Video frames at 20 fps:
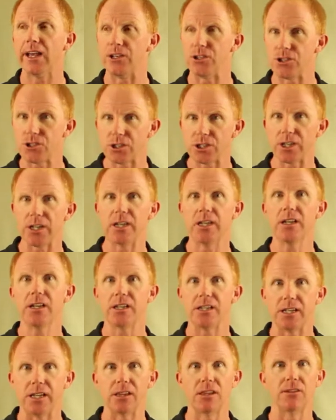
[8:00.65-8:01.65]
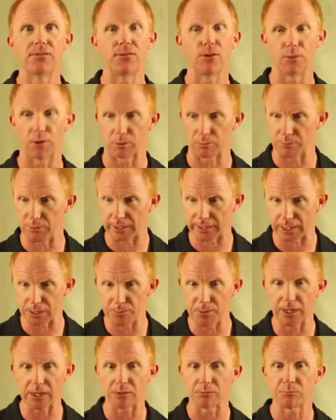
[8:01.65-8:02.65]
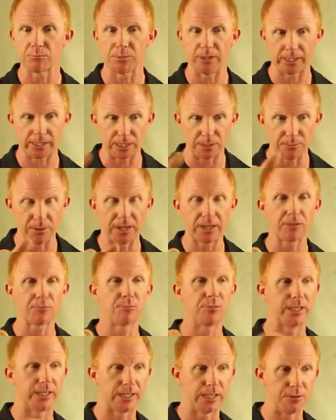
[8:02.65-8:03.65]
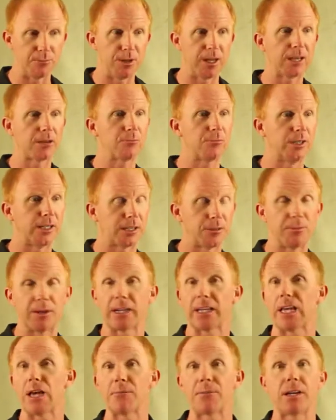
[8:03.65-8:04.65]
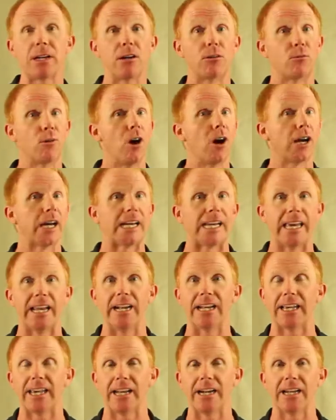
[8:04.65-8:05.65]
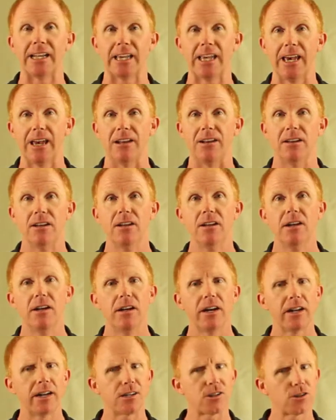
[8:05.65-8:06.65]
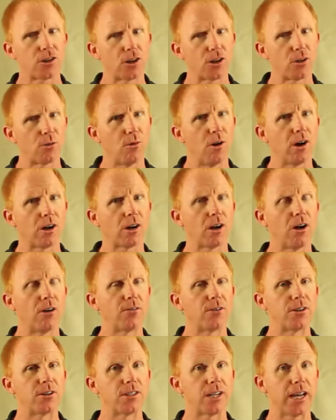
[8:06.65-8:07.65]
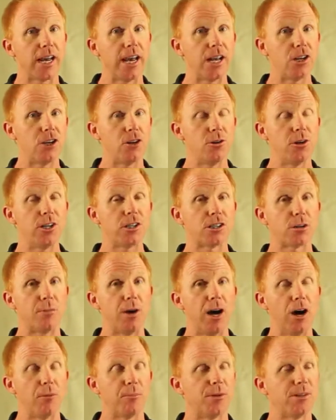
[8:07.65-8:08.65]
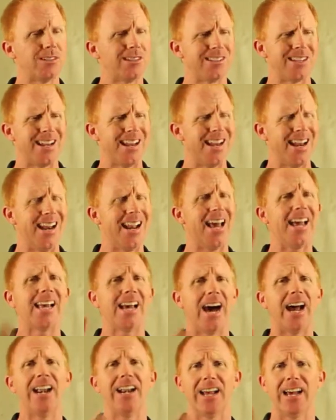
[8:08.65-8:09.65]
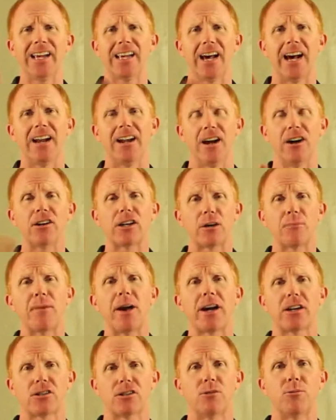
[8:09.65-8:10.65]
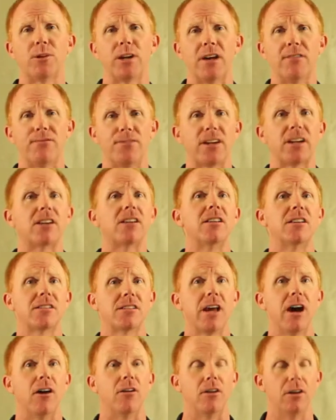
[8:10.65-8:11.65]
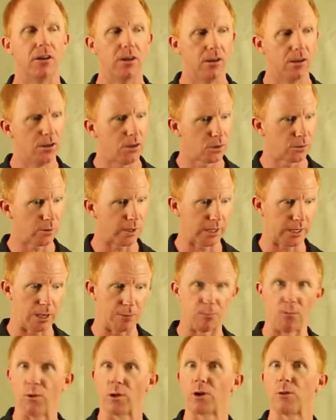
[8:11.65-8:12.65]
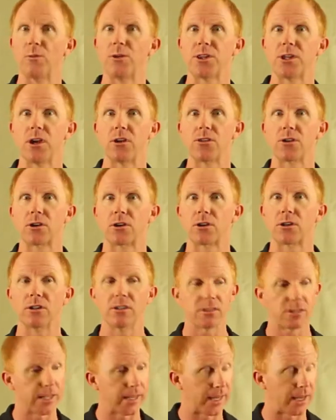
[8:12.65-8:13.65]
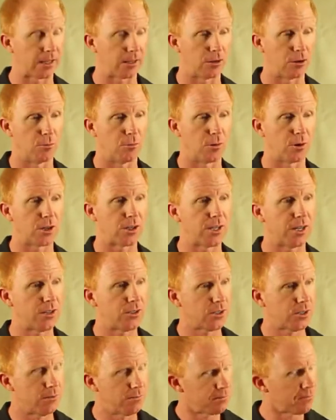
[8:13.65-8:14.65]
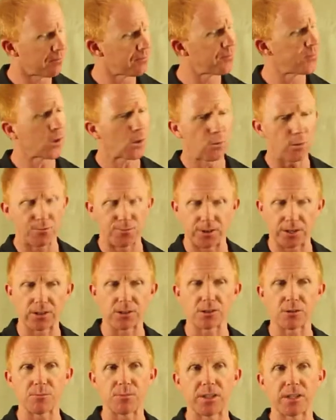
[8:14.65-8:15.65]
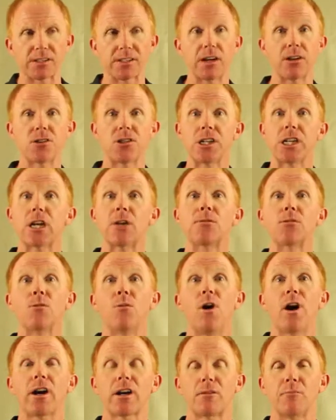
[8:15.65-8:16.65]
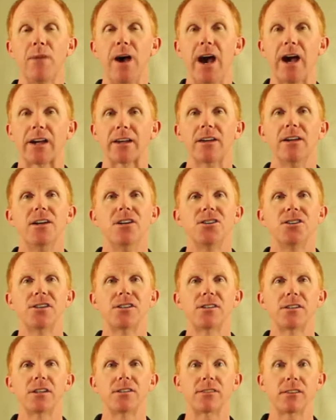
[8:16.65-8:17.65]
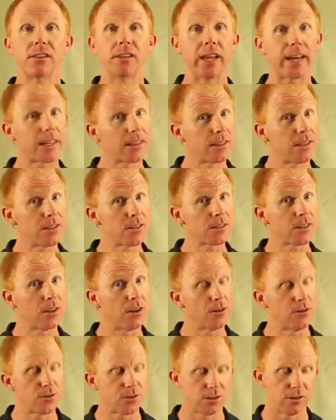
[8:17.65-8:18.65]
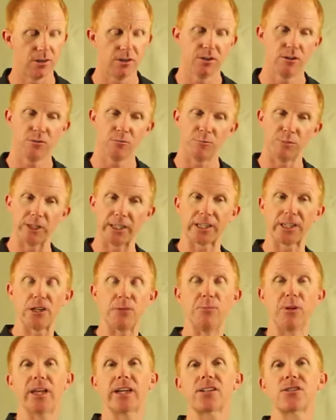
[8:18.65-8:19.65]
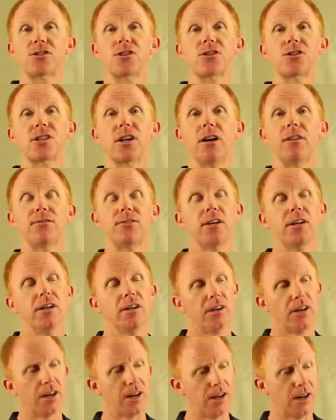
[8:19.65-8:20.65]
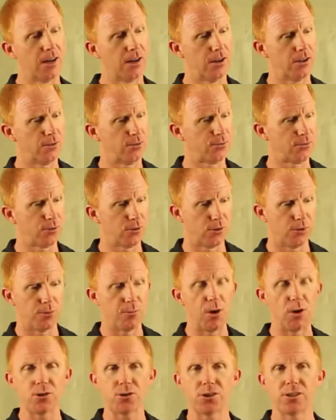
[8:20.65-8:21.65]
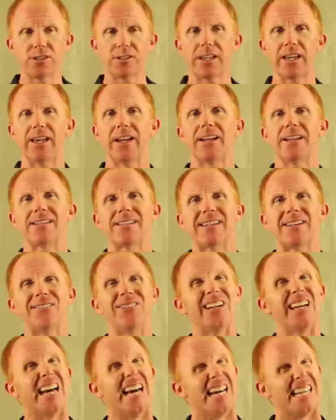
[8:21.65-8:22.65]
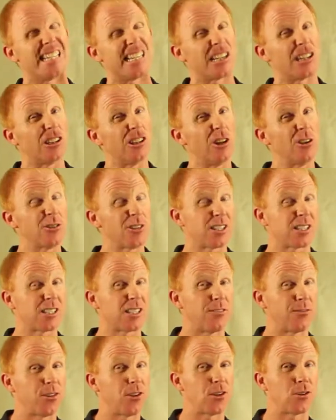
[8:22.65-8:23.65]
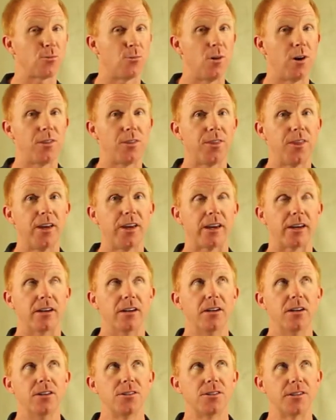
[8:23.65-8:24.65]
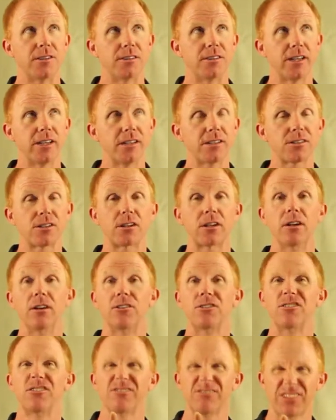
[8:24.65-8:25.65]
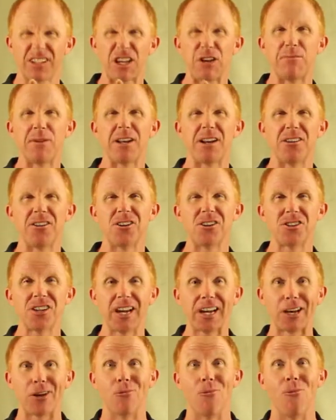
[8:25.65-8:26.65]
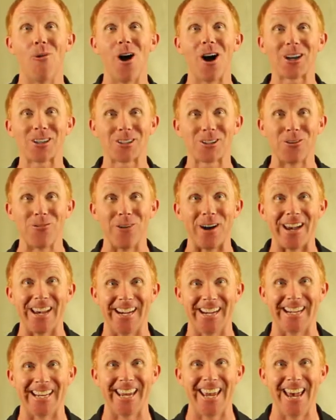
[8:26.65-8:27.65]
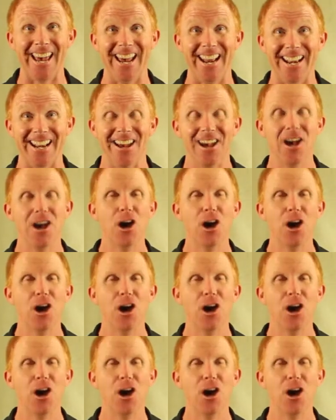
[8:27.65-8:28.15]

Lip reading: and she did the footwork. Blankety blank, blankety blank, blankety blank, blankety blank. Kept getting it wrong again and again and again. And I started to walk over and say, hey, do you need some help? And she said, no, I got it. I'll get back to you when I figure this out. So I kept working with the other girls. They got a little more attention. We figured some things out. She comes walking back. She says, like this, coach? Blankety blanks herself through the motions. And I say, well, it's close except for this one thing. She thinks and goes, give me another second. Walks away again.